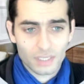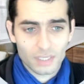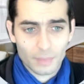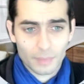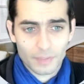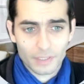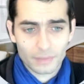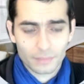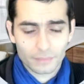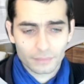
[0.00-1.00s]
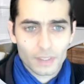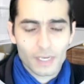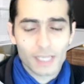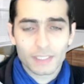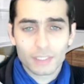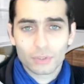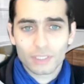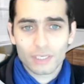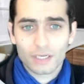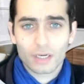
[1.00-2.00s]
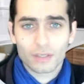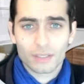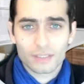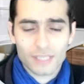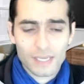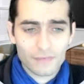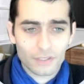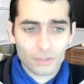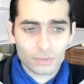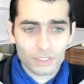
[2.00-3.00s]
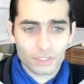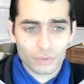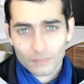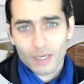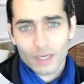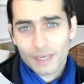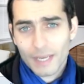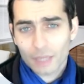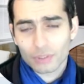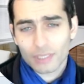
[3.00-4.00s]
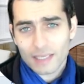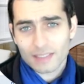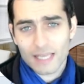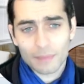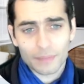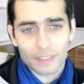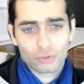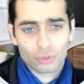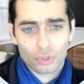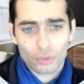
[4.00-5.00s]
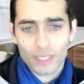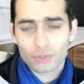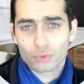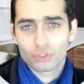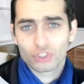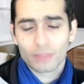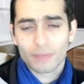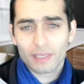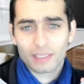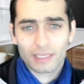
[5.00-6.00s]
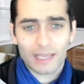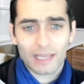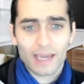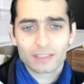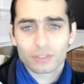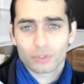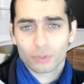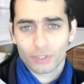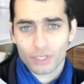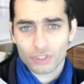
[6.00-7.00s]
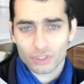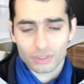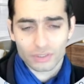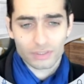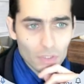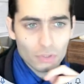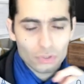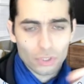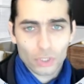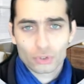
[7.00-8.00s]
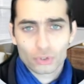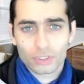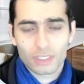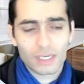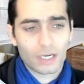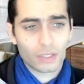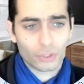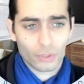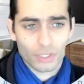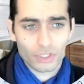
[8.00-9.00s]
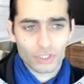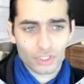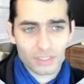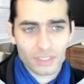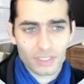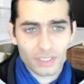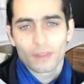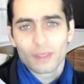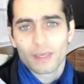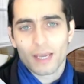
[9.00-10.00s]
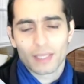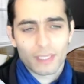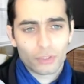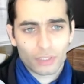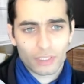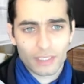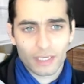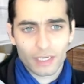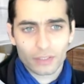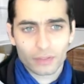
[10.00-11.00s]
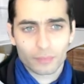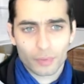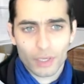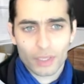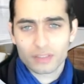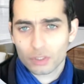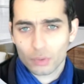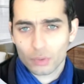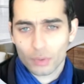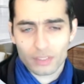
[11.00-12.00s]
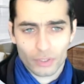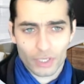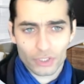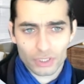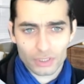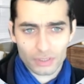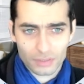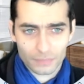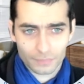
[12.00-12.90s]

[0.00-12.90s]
appear and then you click on save and continue. Now the last step is to create your Gmail client credentials. So you should click on credentials here and then you click here plus create credentials.